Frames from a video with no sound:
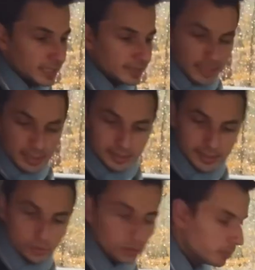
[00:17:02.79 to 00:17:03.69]
That's a
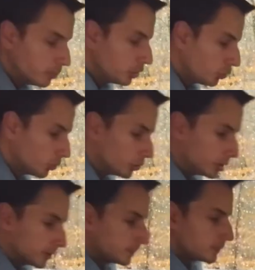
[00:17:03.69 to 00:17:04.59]
good thing.
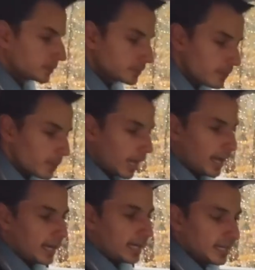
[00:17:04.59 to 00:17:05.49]

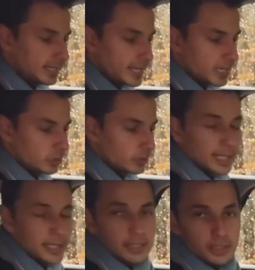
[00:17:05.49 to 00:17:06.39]
In the back, we
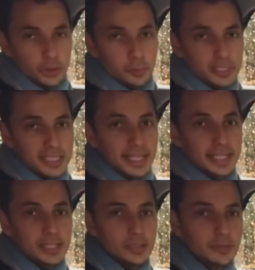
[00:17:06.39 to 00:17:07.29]
have 2
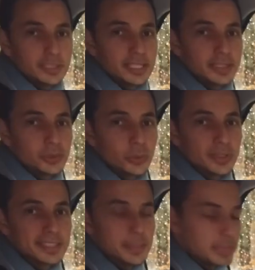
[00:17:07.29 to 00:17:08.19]
small separate air
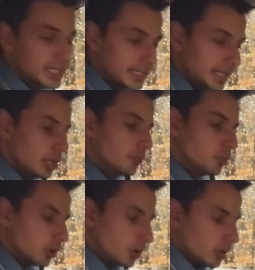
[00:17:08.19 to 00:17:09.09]
vents for the
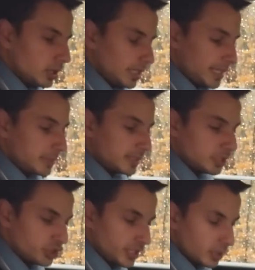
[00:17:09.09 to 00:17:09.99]
passengers.
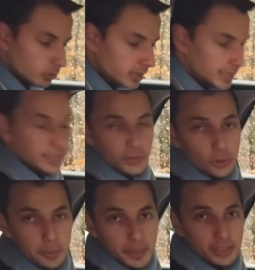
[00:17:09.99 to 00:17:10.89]
We have 2
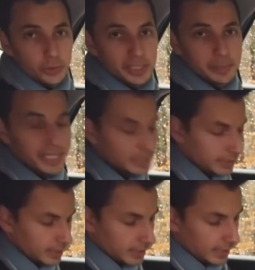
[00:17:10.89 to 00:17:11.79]
USB
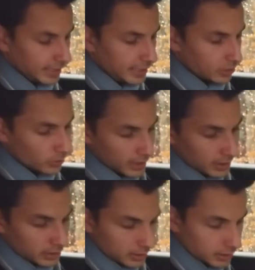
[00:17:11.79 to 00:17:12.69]
ports and we have
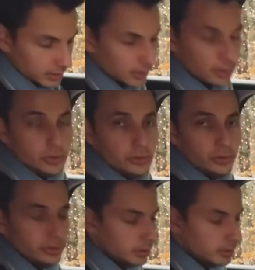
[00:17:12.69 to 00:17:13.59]
a
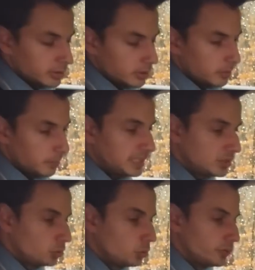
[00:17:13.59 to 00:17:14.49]
12-volt
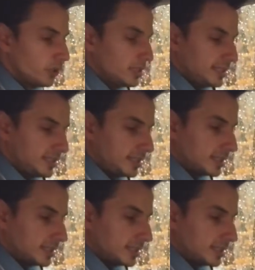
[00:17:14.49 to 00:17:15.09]
socket here.